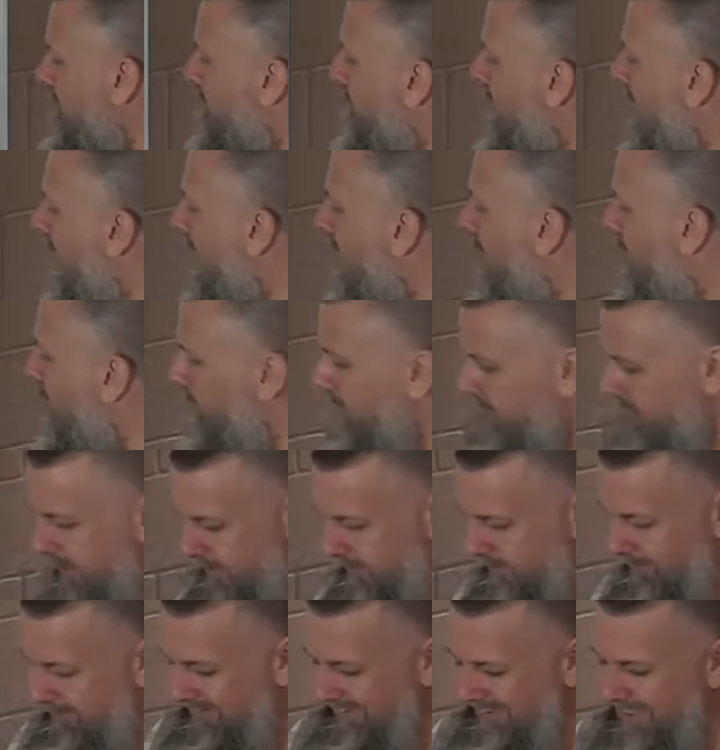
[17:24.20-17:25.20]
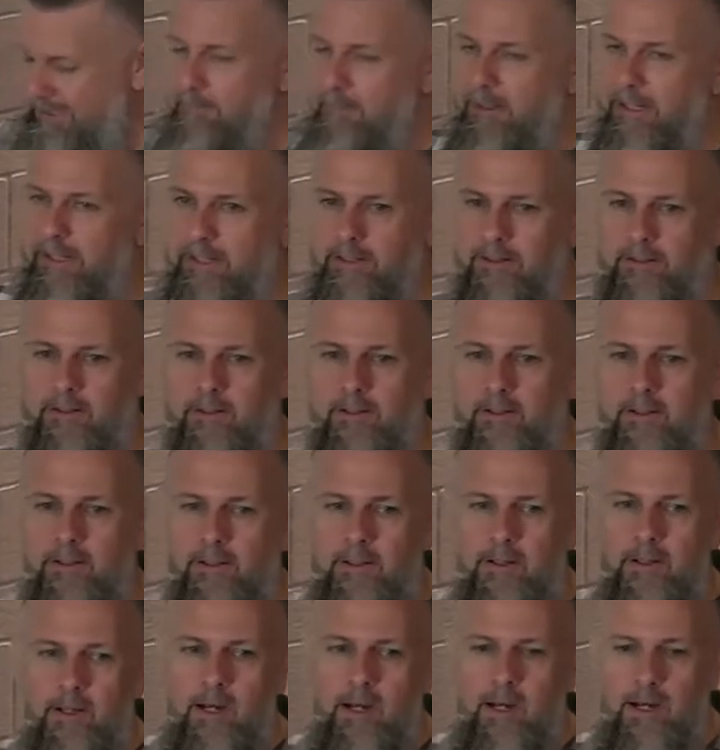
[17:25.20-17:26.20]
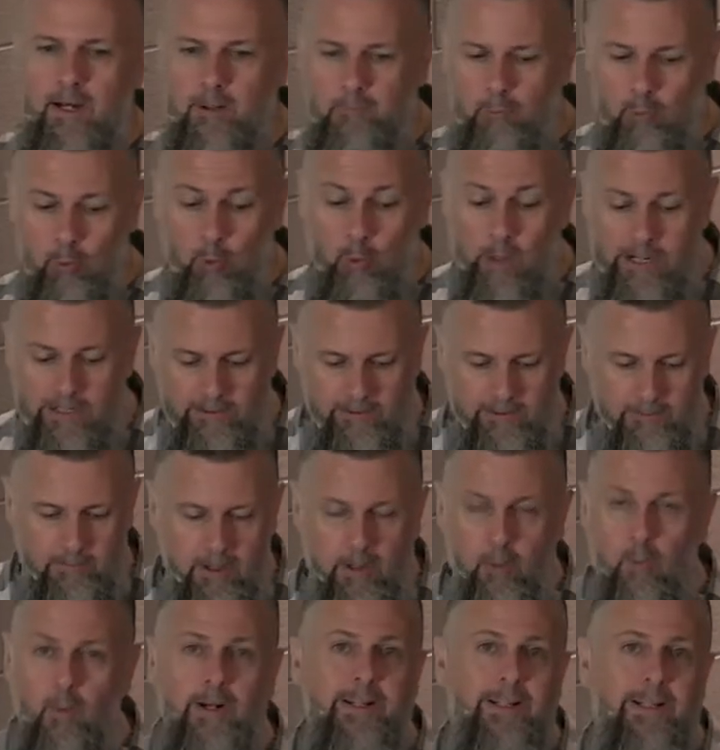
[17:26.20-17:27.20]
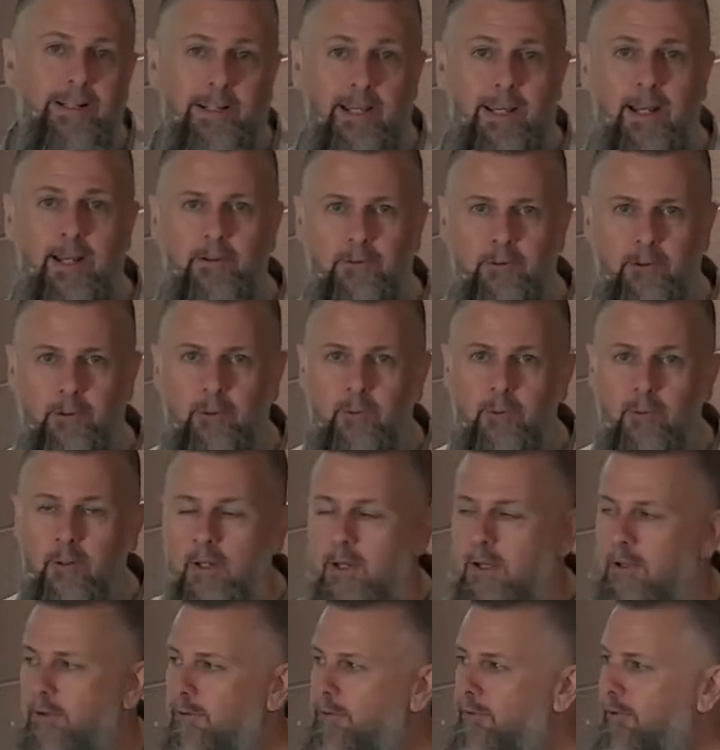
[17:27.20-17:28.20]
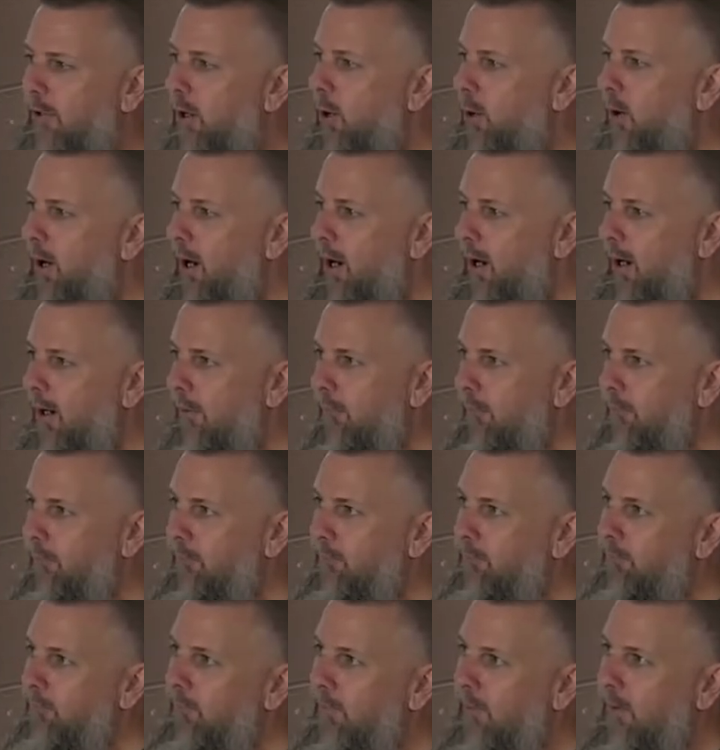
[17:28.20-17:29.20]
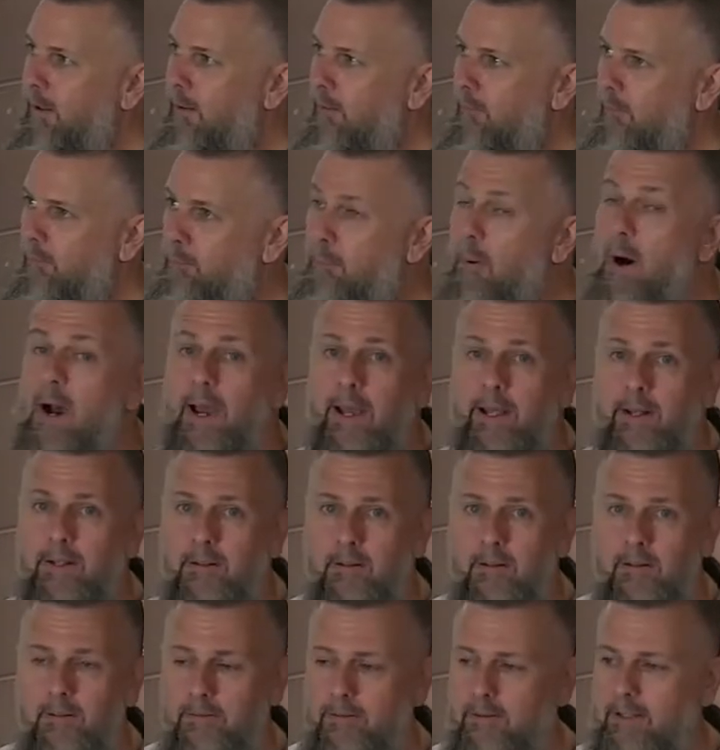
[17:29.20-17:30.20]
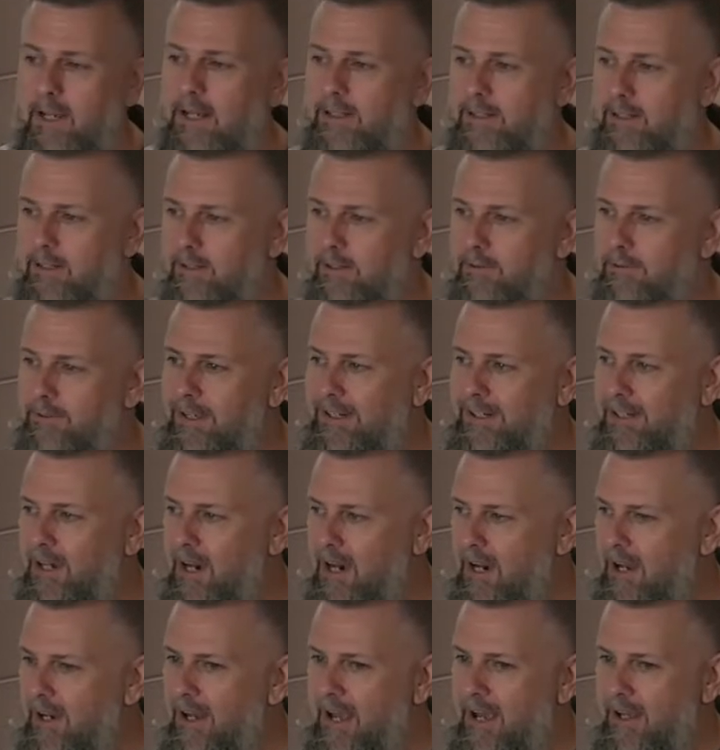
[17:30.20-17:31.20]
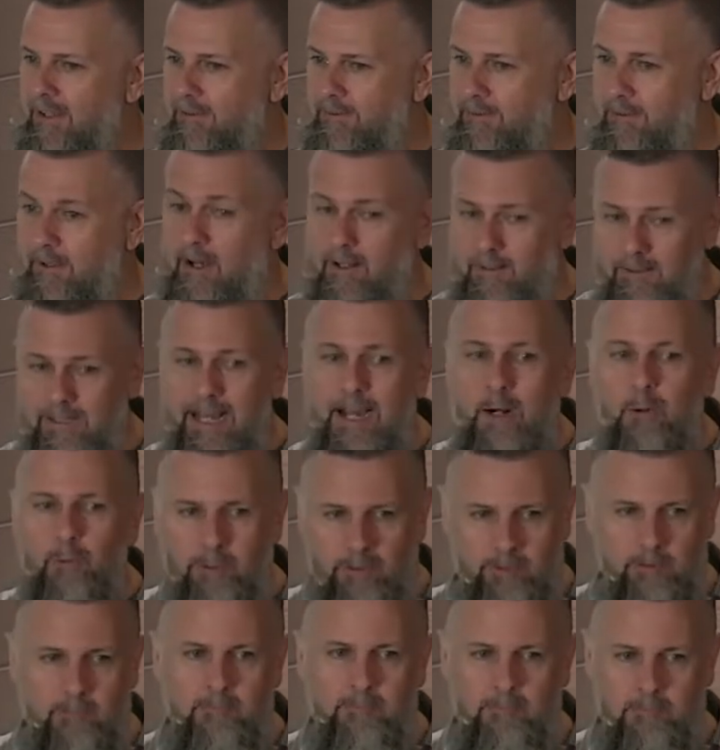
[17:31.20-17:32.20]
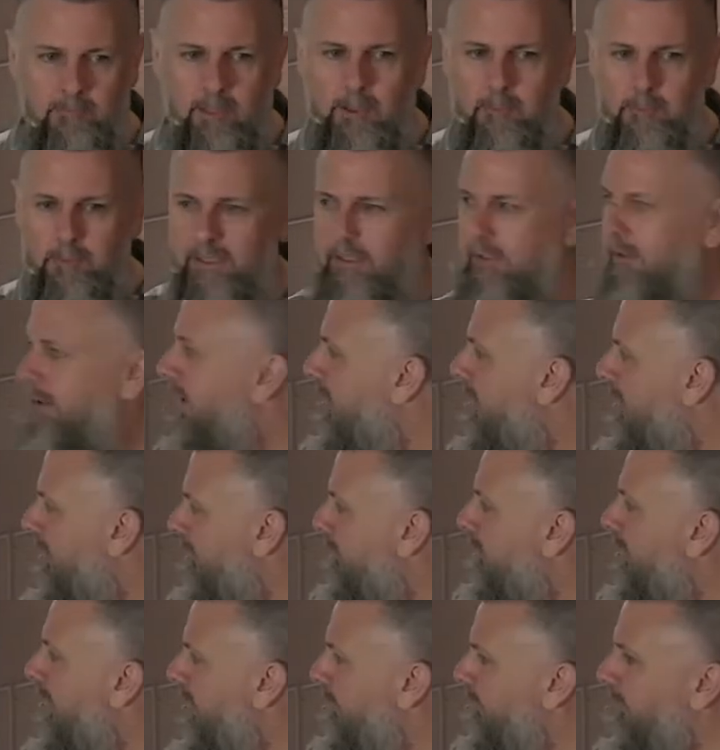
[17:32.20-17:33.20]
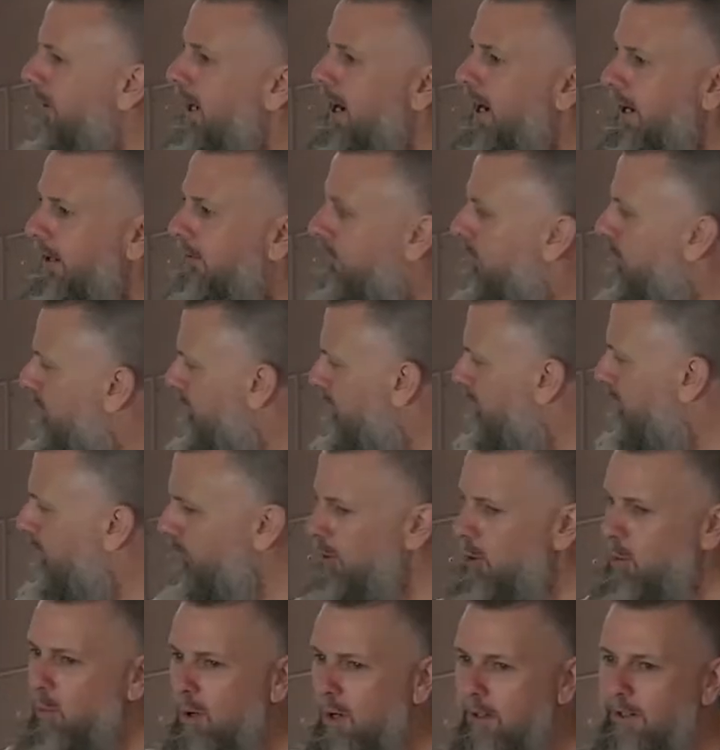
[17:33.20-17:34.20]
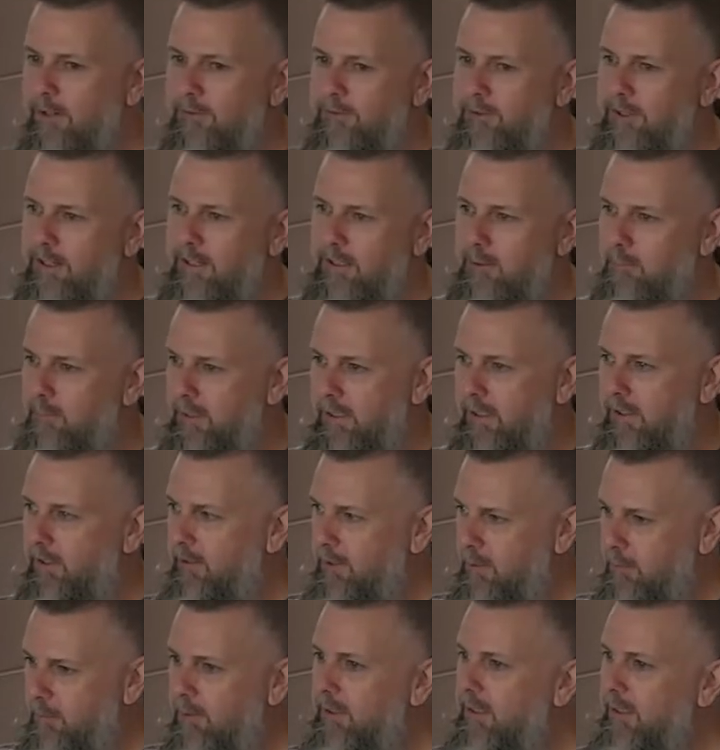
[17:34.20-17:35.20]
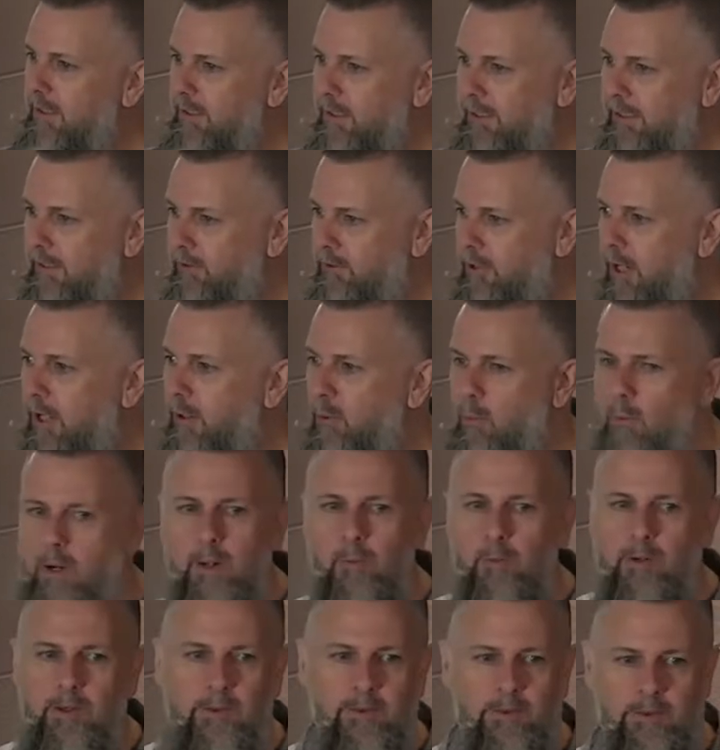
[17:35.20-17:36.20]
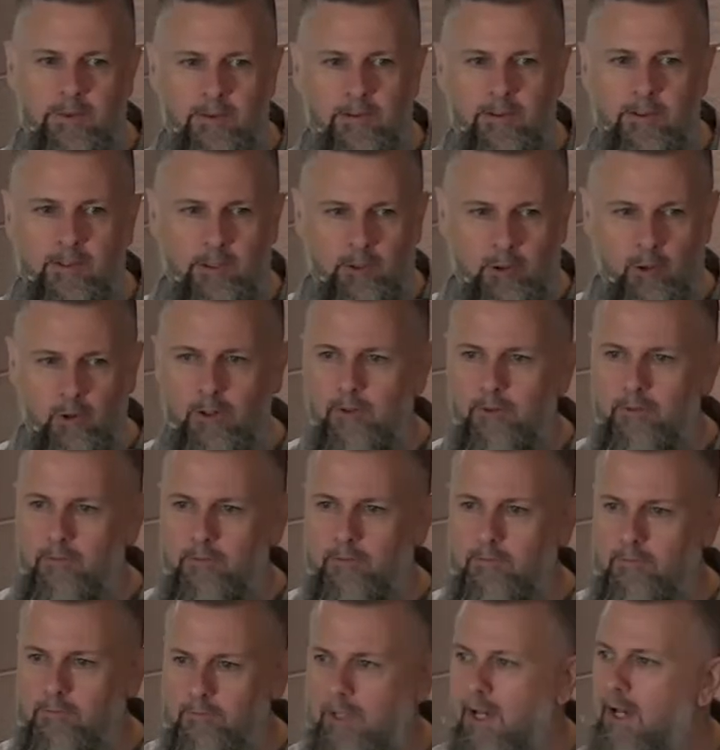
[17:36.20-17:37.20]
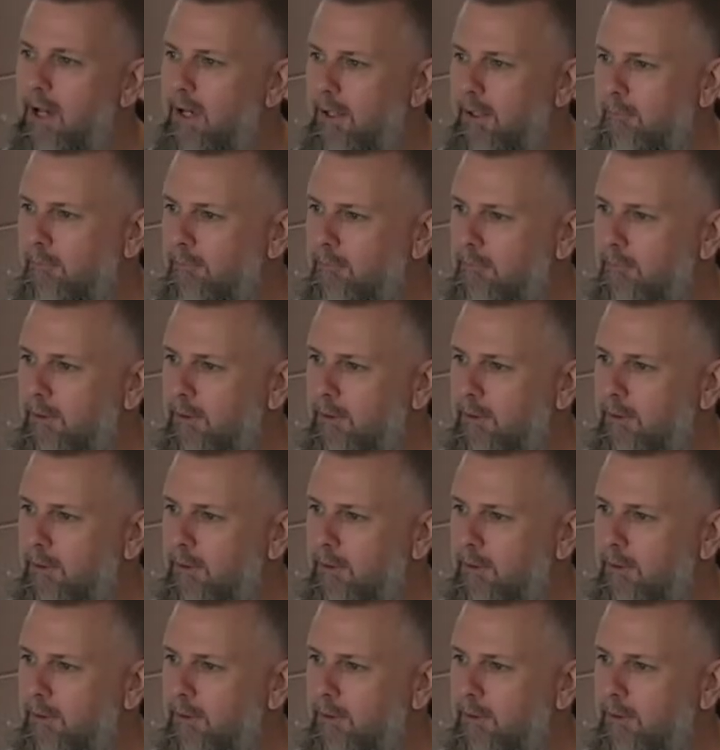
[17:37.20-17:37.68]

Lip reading: bound, he is limited greatly by what he can do. So, but the idea is that God has allowed him. I mean, if God so wanted Satan to be completely done away with in the current time,